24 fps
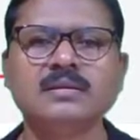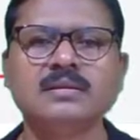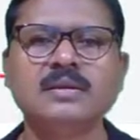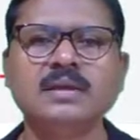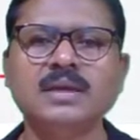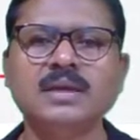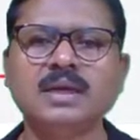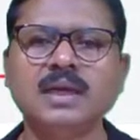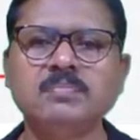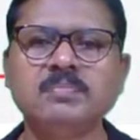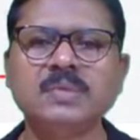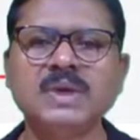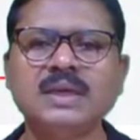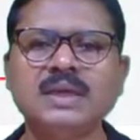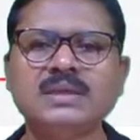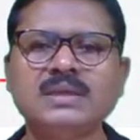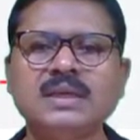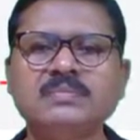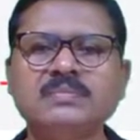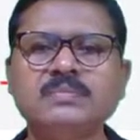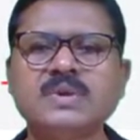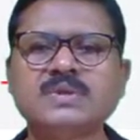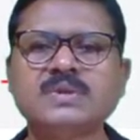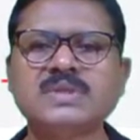The dumbbell
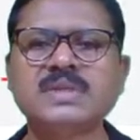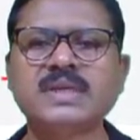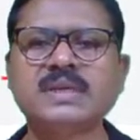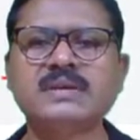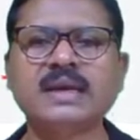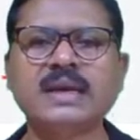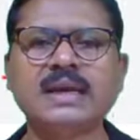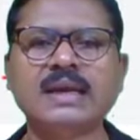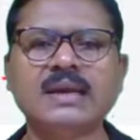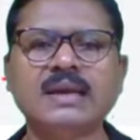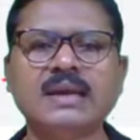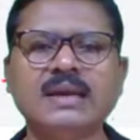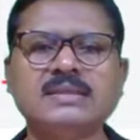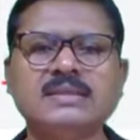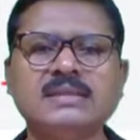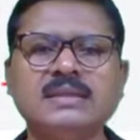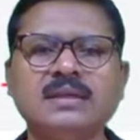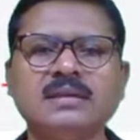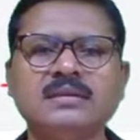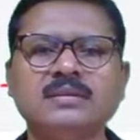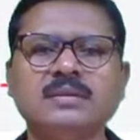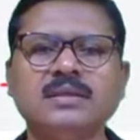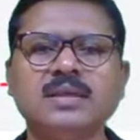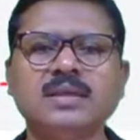type oxygen
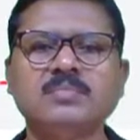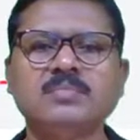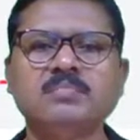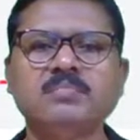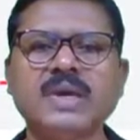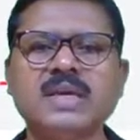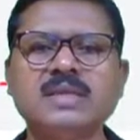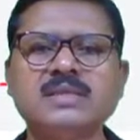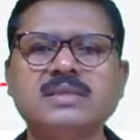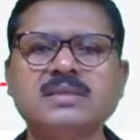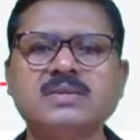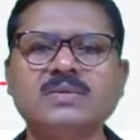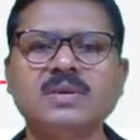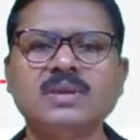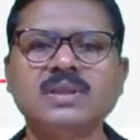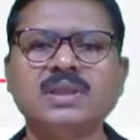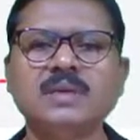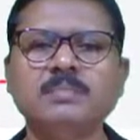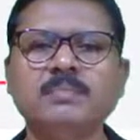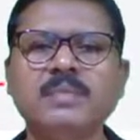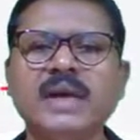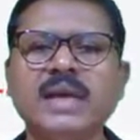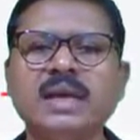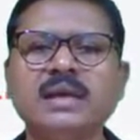analyzer based on
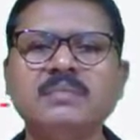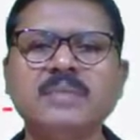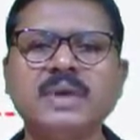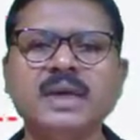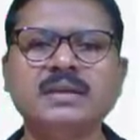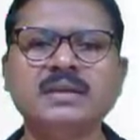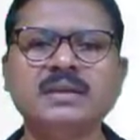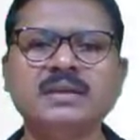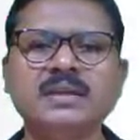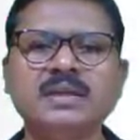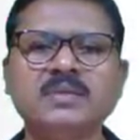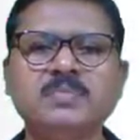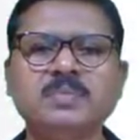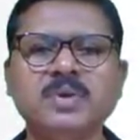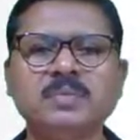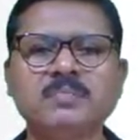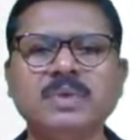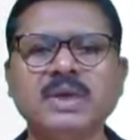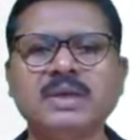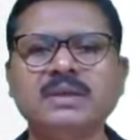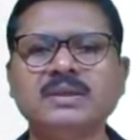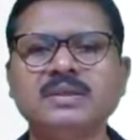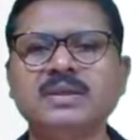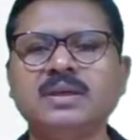the paramagnetic
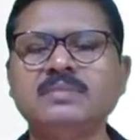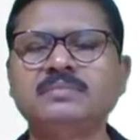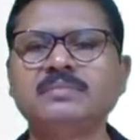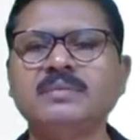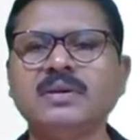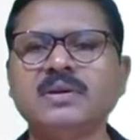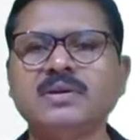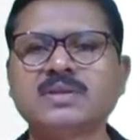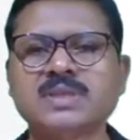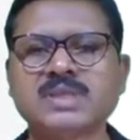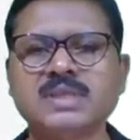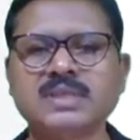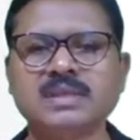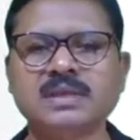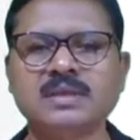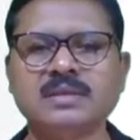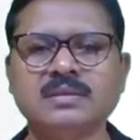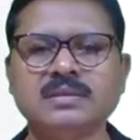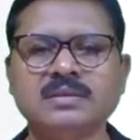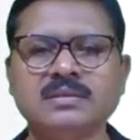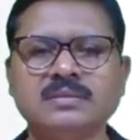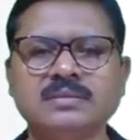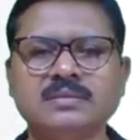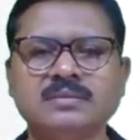property of
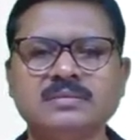oxygen.